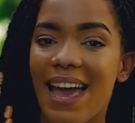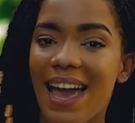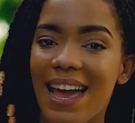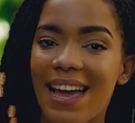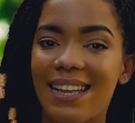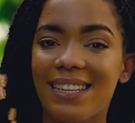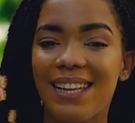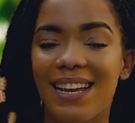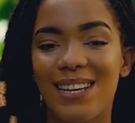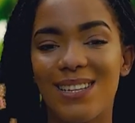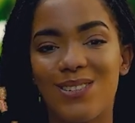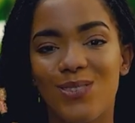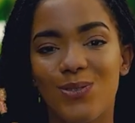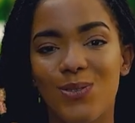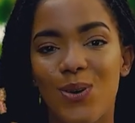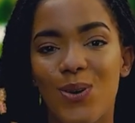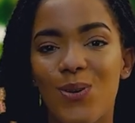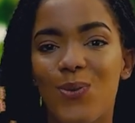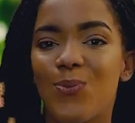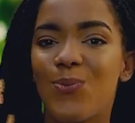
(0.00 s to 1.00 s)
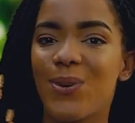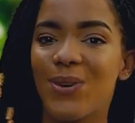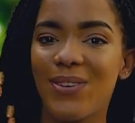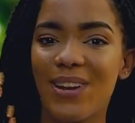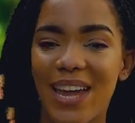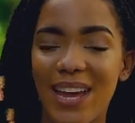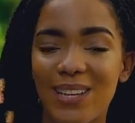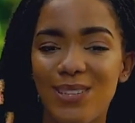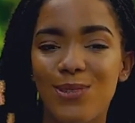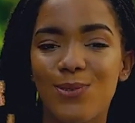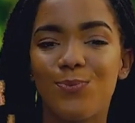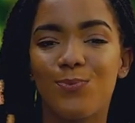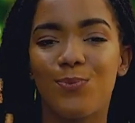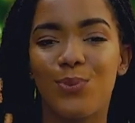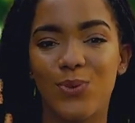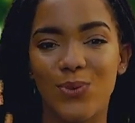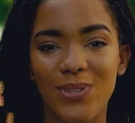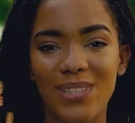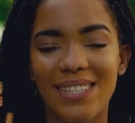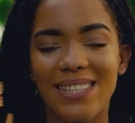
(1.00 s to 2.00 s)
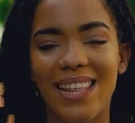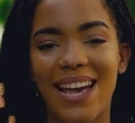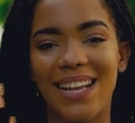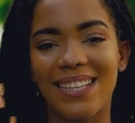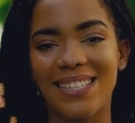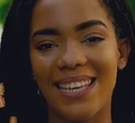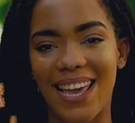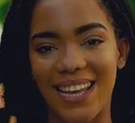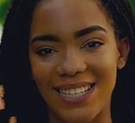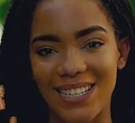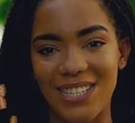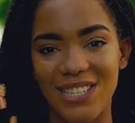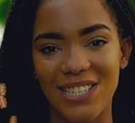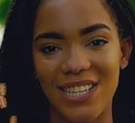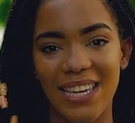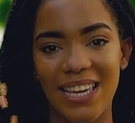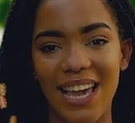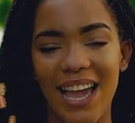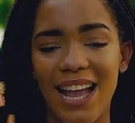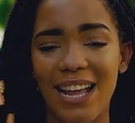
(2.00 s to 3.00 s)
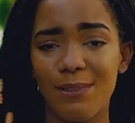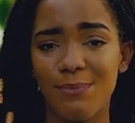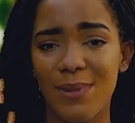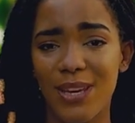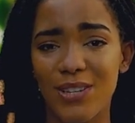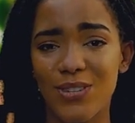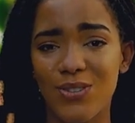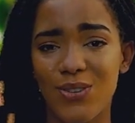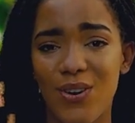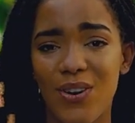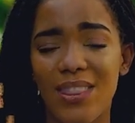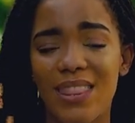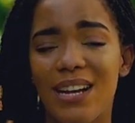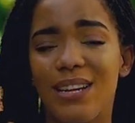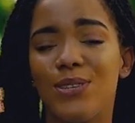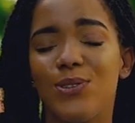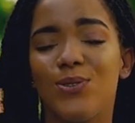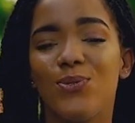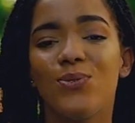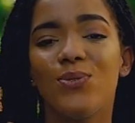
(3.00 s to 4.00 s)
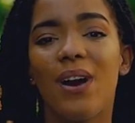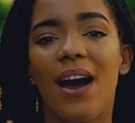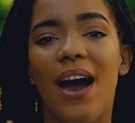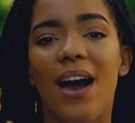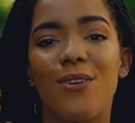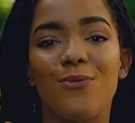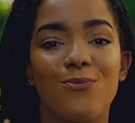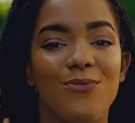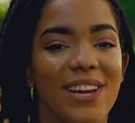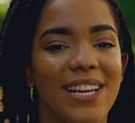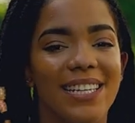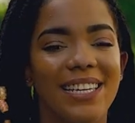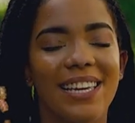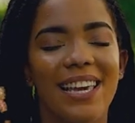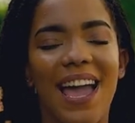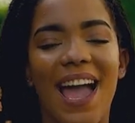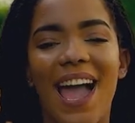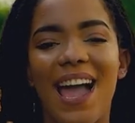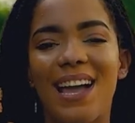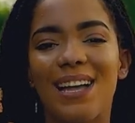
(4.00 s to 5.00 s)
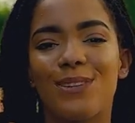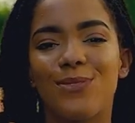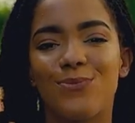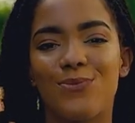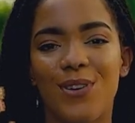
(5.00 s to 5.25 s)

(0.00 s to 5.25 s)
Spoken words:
And as you know, we're here to boost that energy and make sure that you are ready and